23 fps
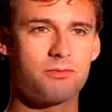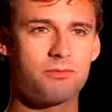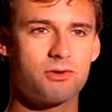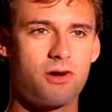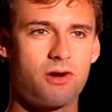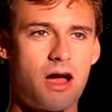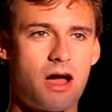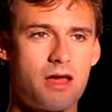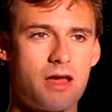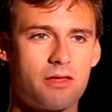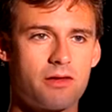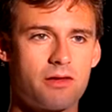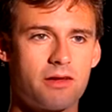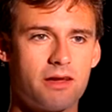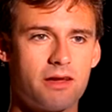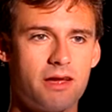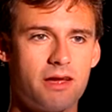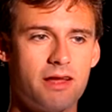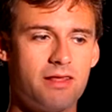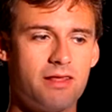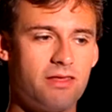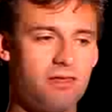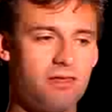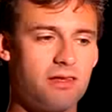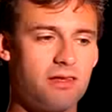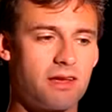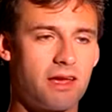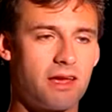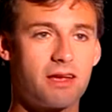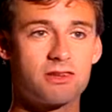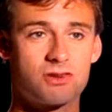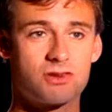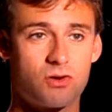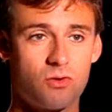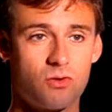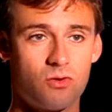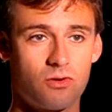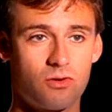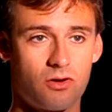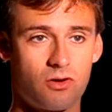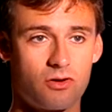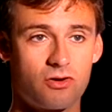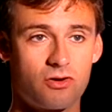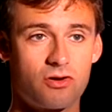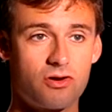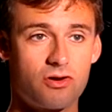You're either in the king's court or
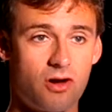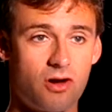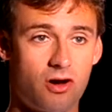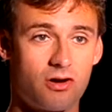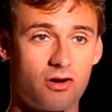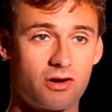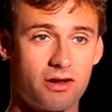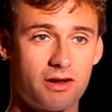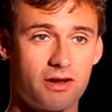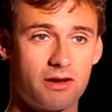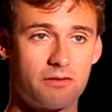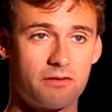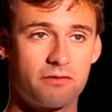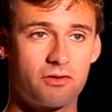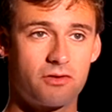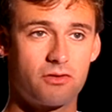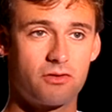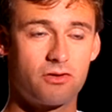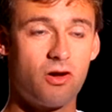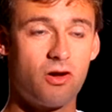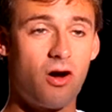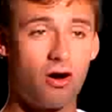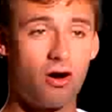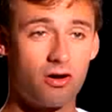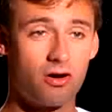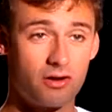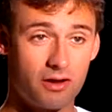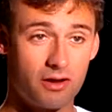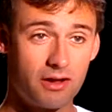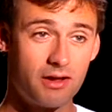you're not, and if you're not,